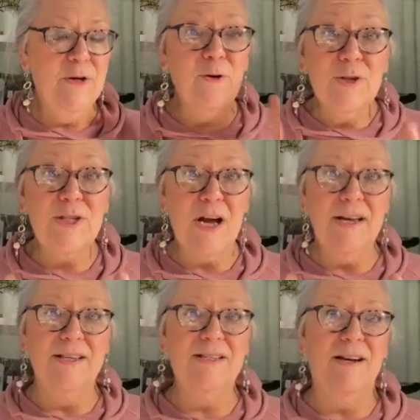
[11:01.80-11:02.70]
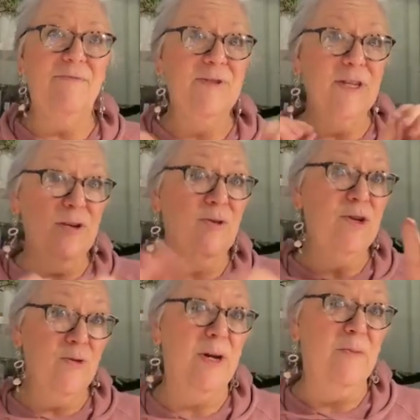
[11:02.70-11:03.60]
your stocking stuffers that you
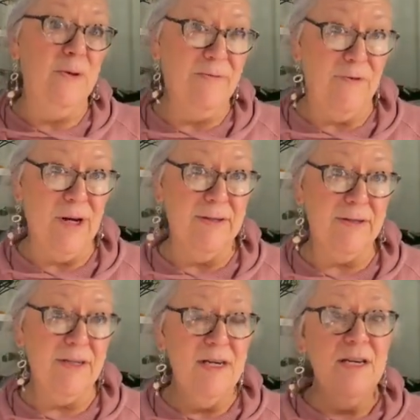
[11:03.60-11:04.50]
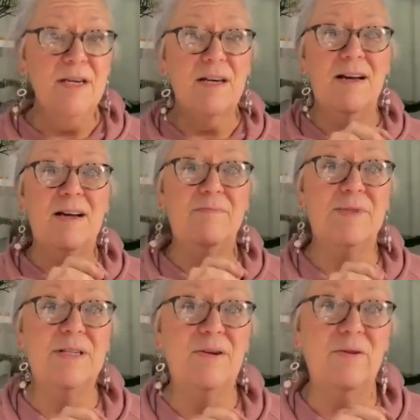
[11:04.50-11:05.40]
could trade with friends?
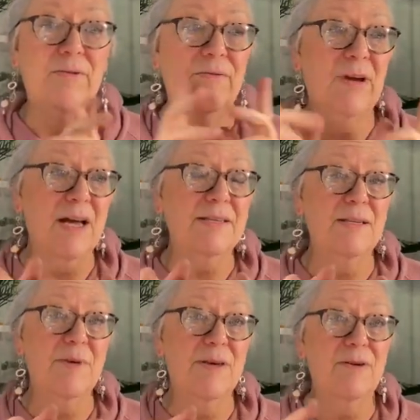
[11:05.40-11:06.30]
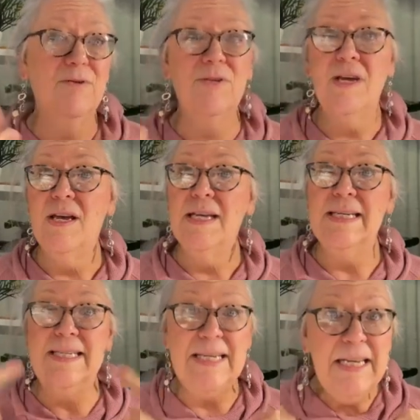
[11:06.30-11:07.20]
So if you've got some of those,
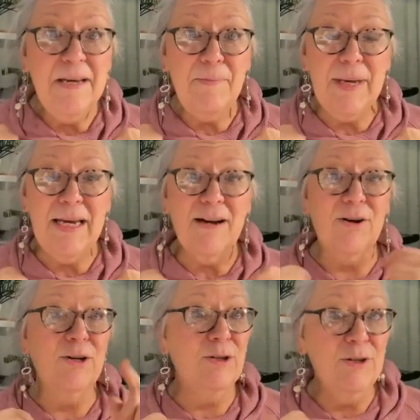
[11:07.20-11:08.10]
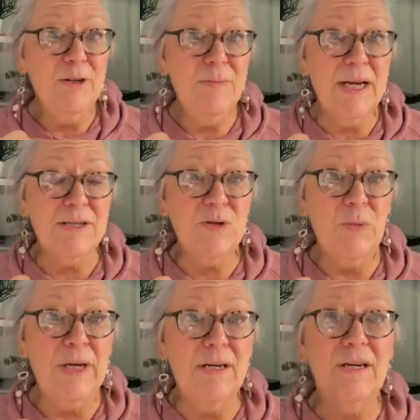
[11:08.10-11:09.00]
DM me, I'll include them
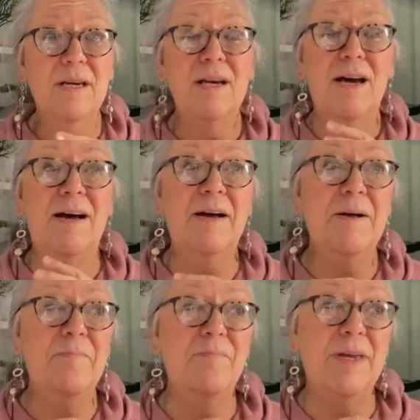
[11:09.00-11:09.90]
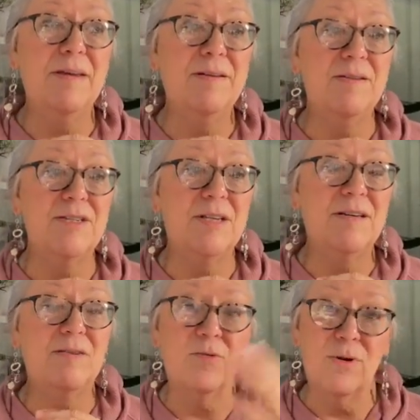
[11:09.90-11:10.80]
next week,
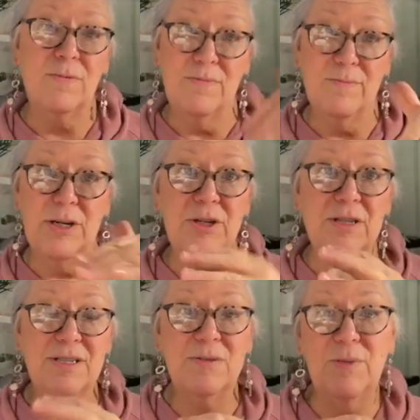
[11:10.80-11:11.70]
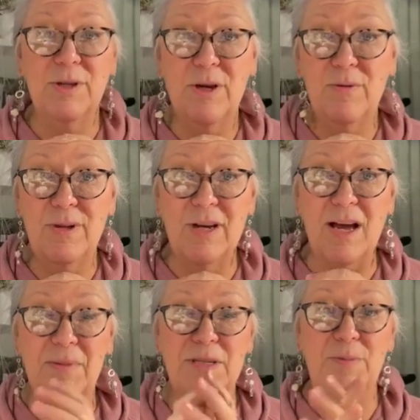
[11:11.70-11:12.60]
or mention this below in the
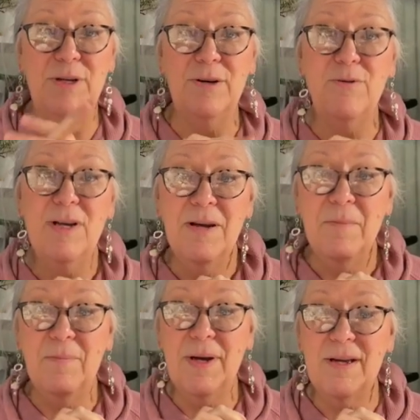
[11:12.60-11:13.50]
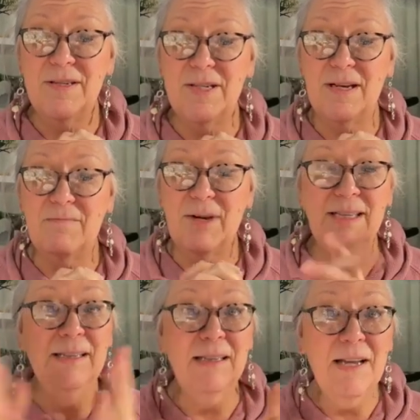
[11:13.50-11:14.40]
comments below. But
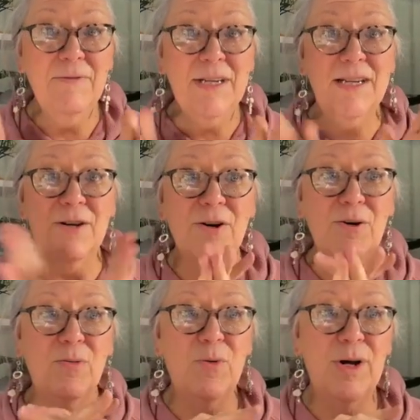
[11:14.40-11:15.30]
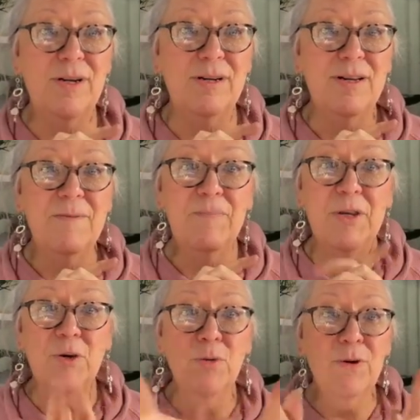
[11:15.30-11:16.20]
I'd love to hear what
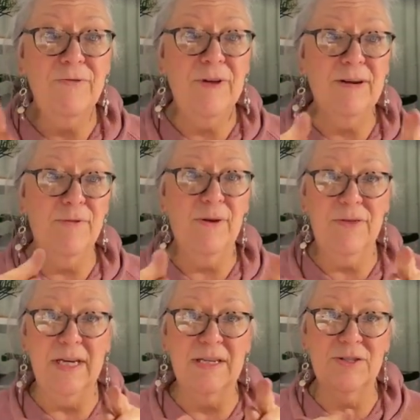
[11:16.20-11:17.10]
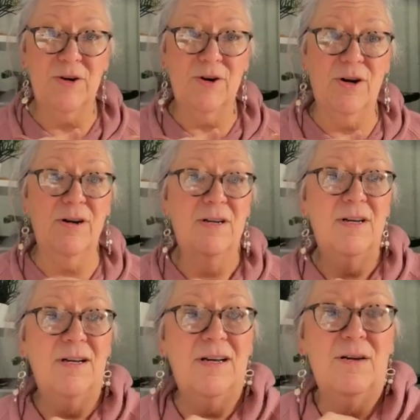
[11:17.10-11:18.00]
your favorite things are.
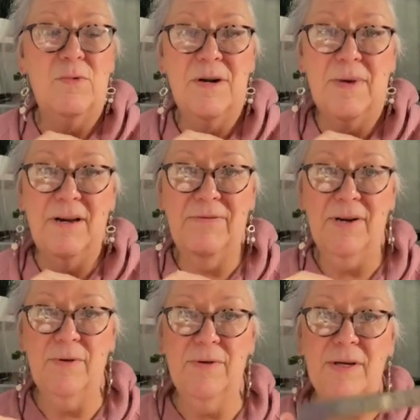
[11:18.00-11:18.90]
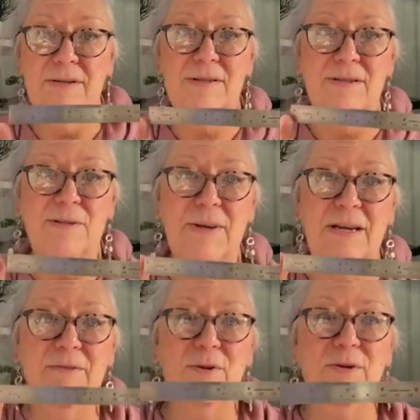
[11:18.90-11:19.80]
One of my favorite things,
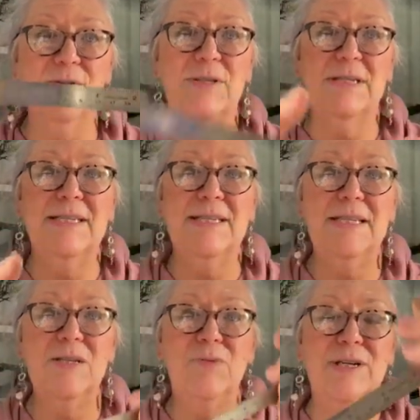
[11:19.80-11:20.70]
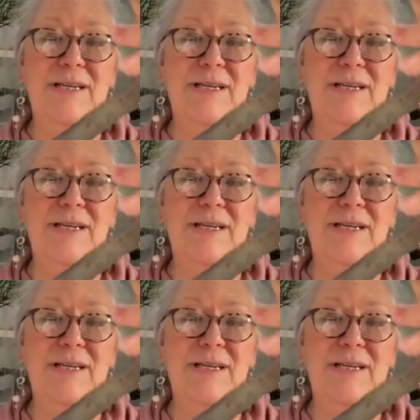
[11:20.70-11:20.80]
speaking of rulers, is this